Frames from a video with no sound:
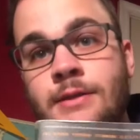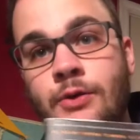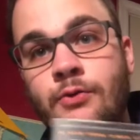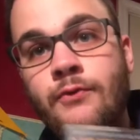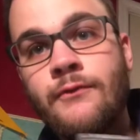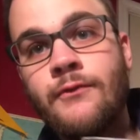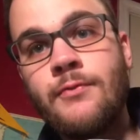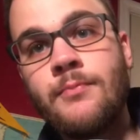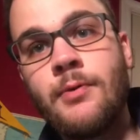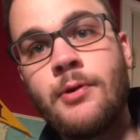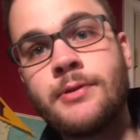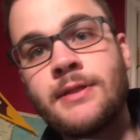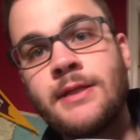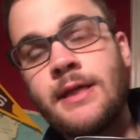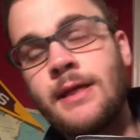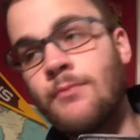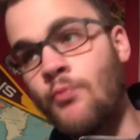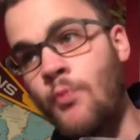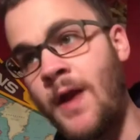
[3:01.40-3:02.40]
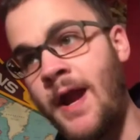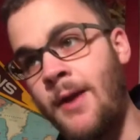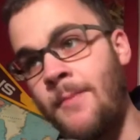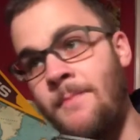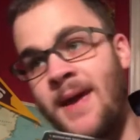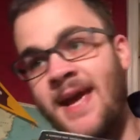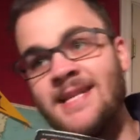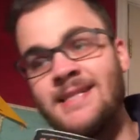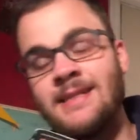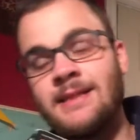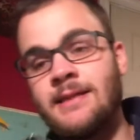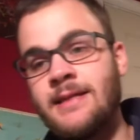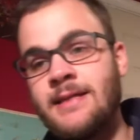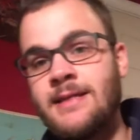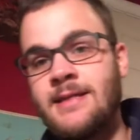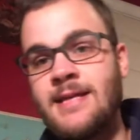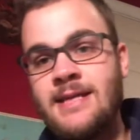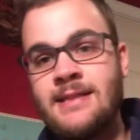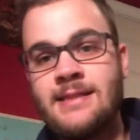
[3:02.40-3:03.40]
school football team, where
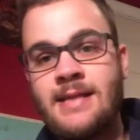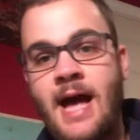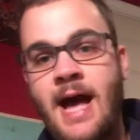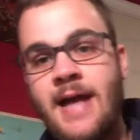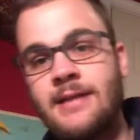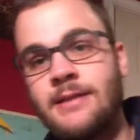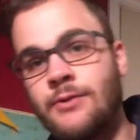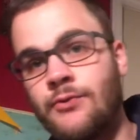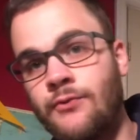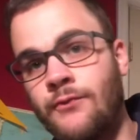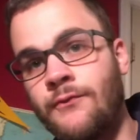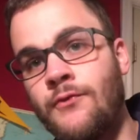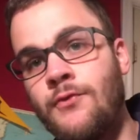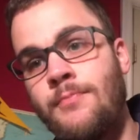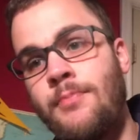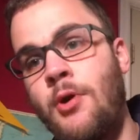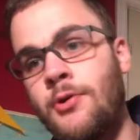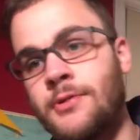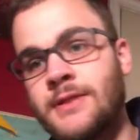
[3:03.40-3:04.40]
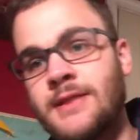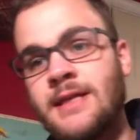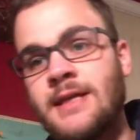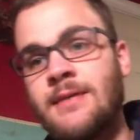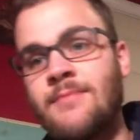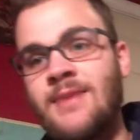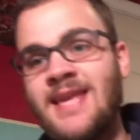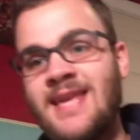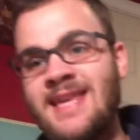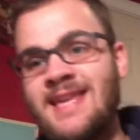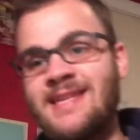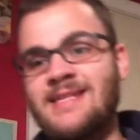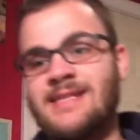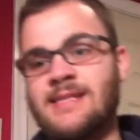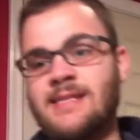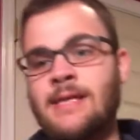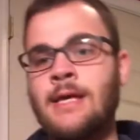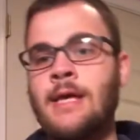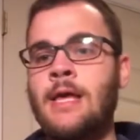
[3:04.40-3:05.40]
basically this high school football team
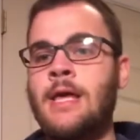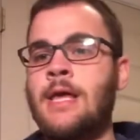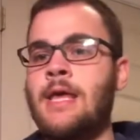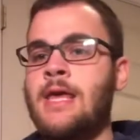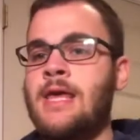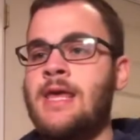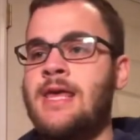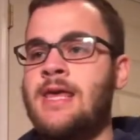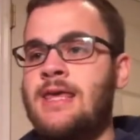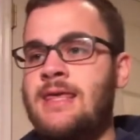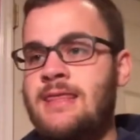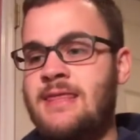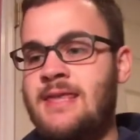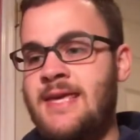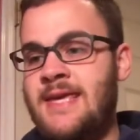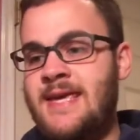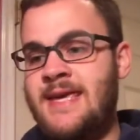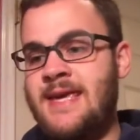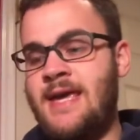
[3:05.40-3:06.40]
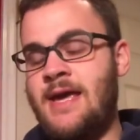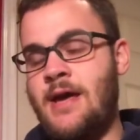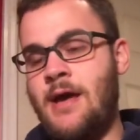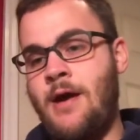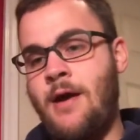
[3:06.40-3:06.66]
is the